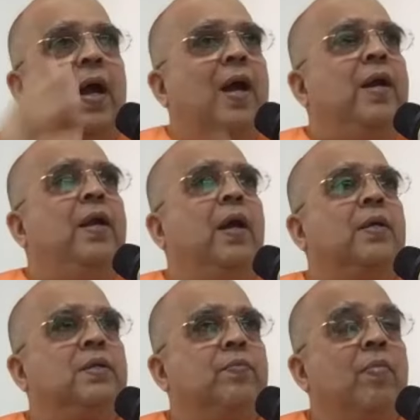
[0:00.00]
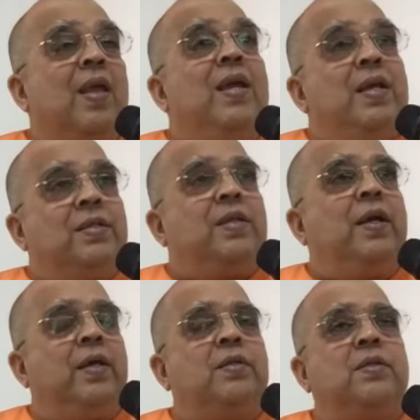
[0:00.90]
ideas. He
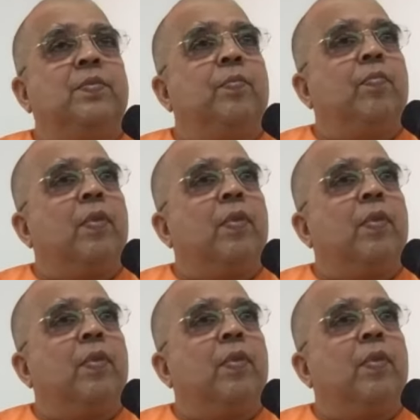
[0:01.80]
says,